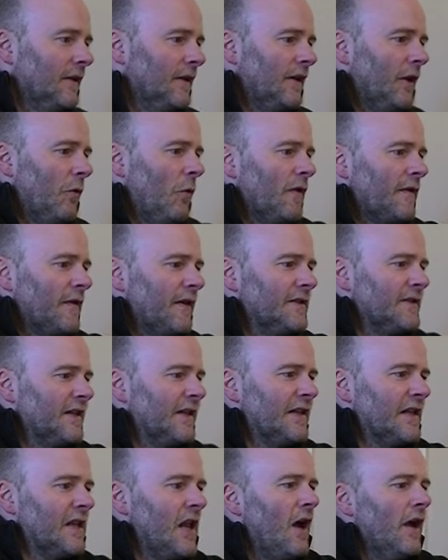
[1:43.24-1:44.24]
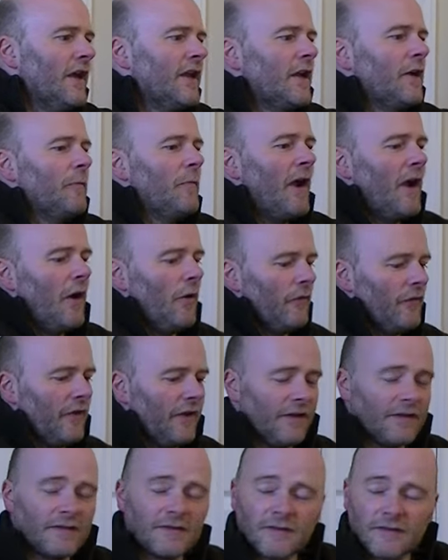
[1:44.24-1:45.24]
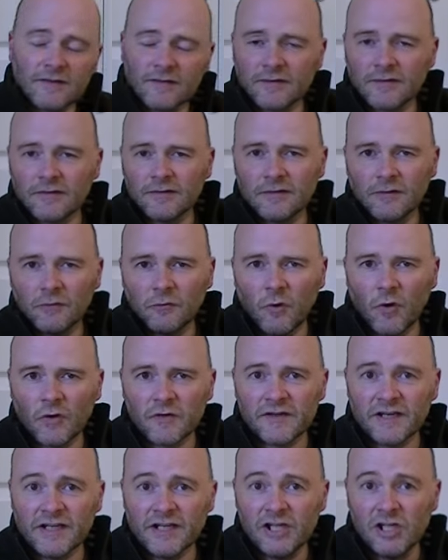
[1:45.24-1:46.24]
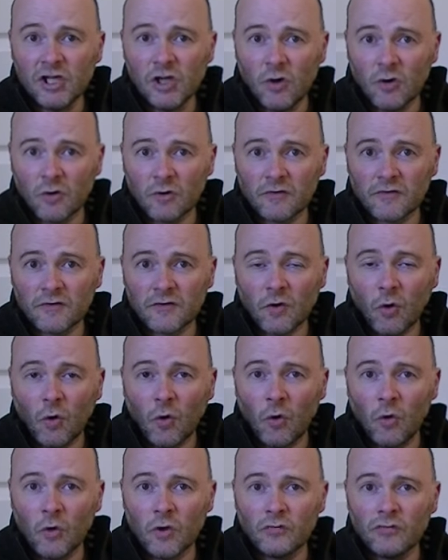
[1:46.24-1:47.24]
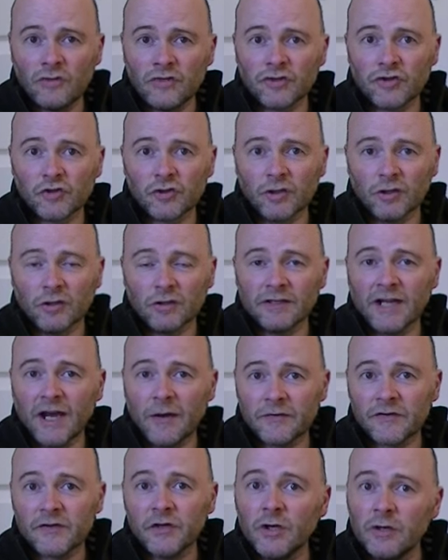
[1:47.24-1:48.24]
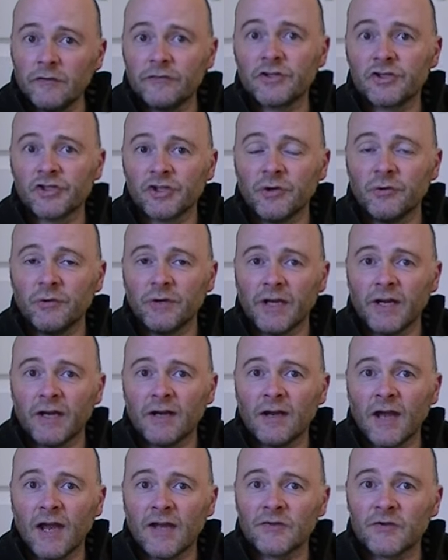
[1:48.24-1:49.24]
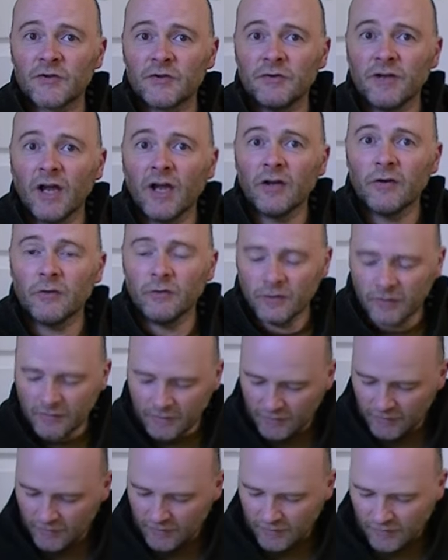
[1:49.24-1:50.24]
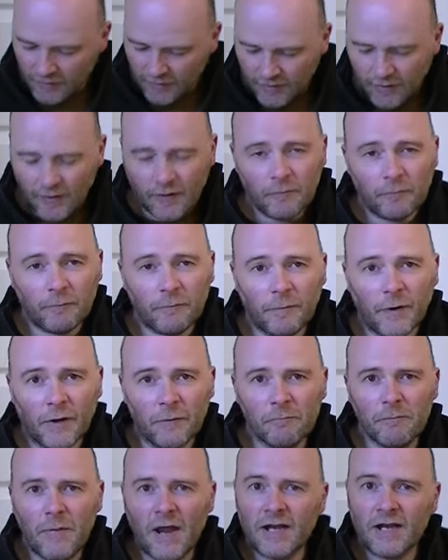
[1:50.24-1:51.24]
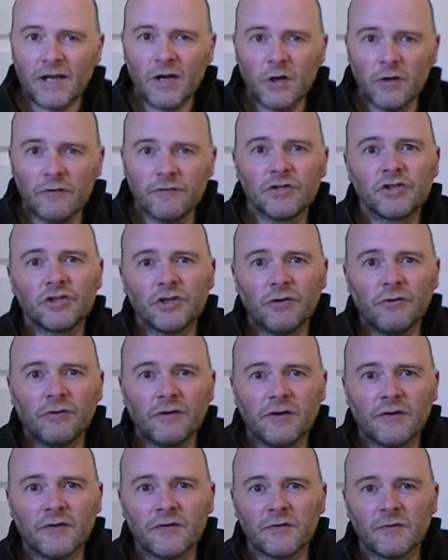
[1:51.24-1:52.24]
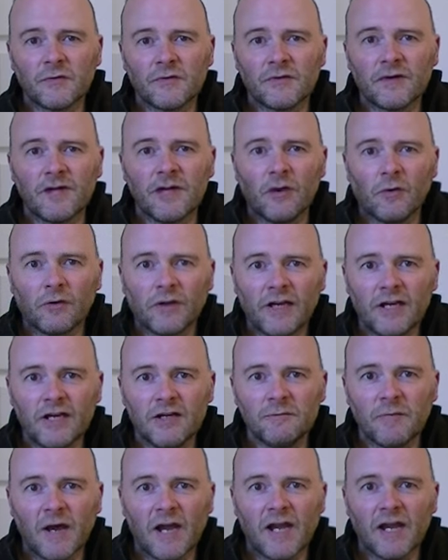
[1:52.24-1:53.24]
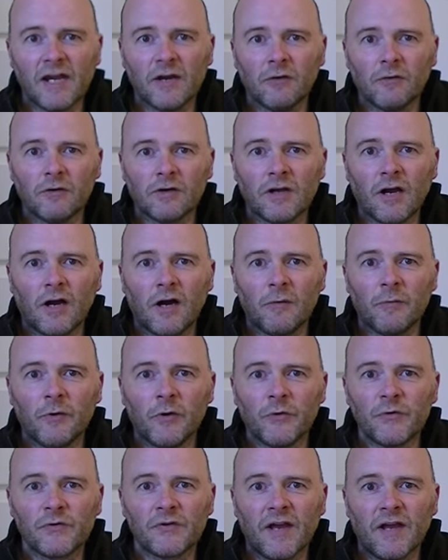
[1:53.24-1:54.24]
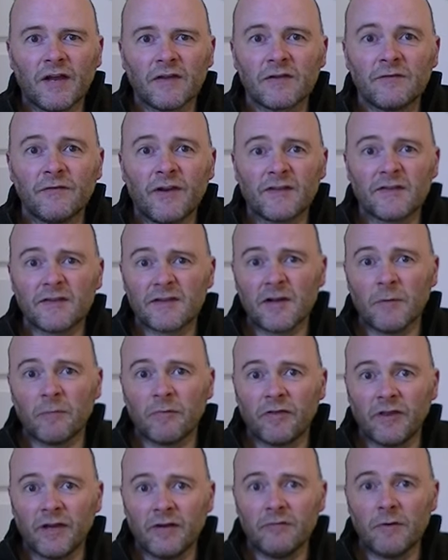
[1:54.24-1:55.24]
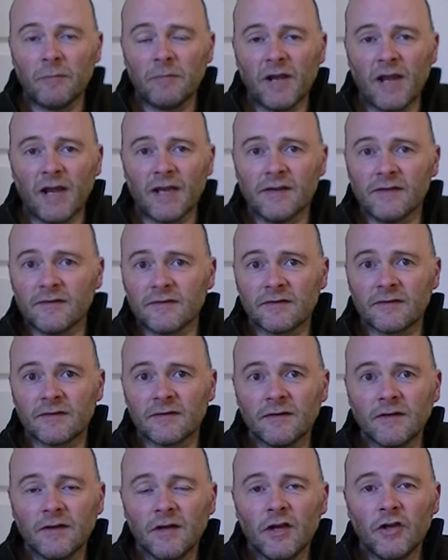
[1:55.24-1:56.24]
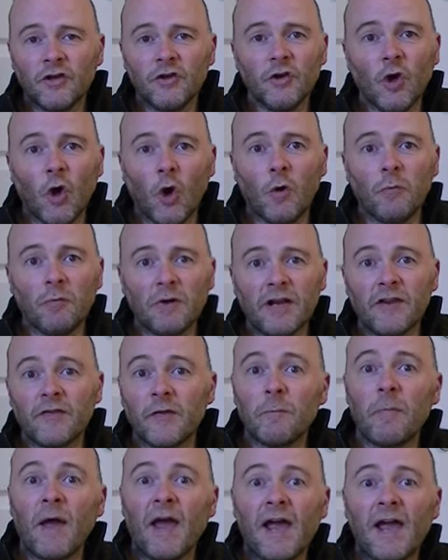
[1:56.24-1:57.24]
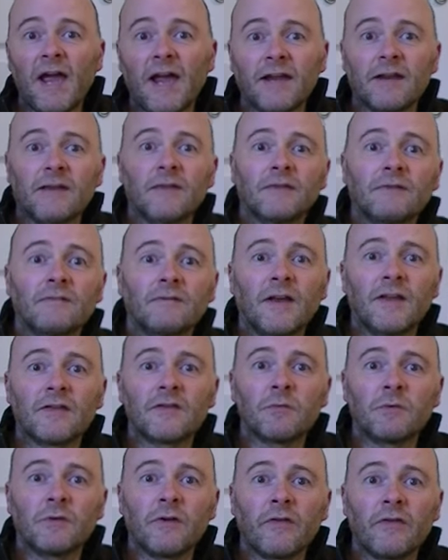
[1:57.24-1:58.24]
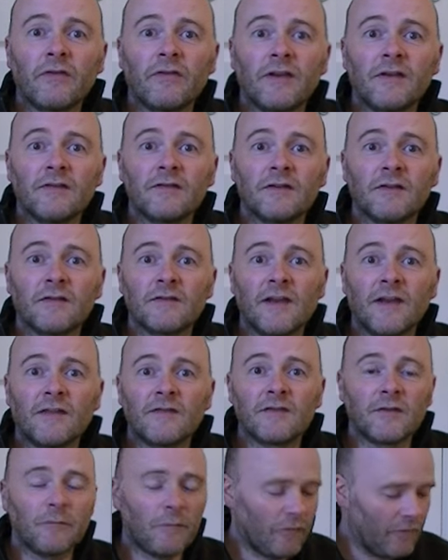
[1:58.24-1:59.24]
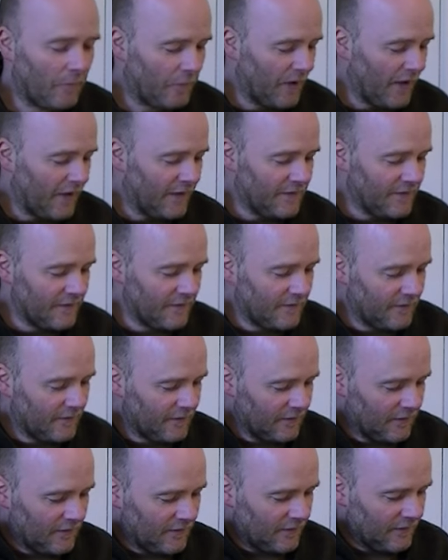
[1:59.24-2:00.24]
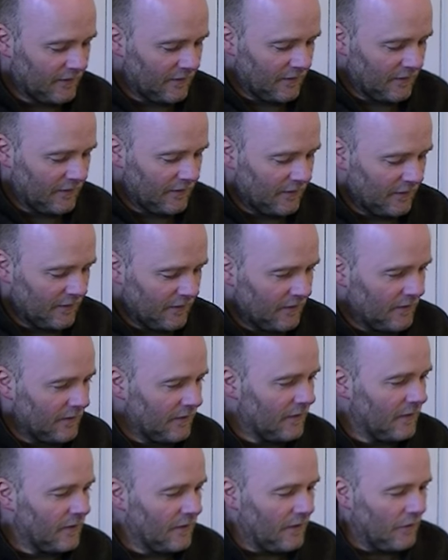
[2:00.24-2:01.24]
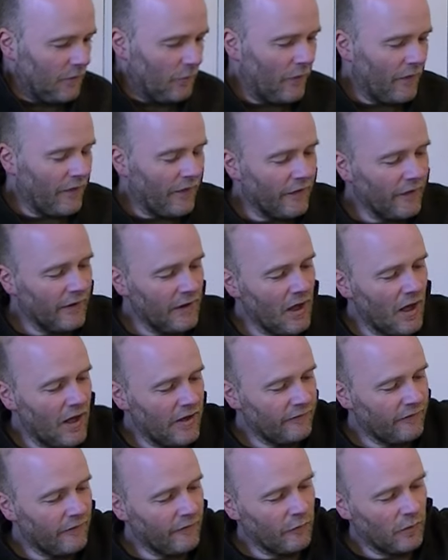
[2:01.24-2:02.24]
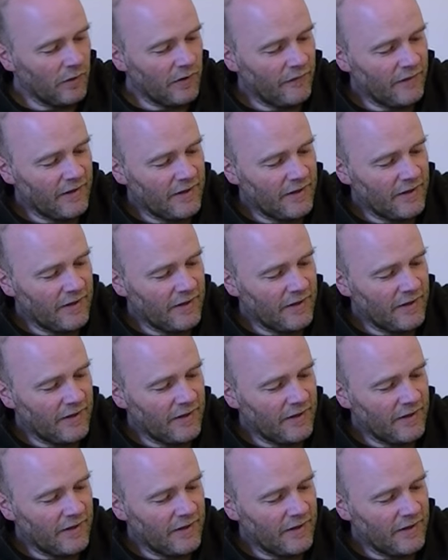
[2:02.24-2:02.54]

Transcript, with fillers: Now what I did like about this was it looked all original. Now it's a Hoover Junior, as you know, but many Hoover Juniors you see on eBay or at car boot sales have had something replaced. Normally the bag that's one of the things that tends to be replaced within the life of one of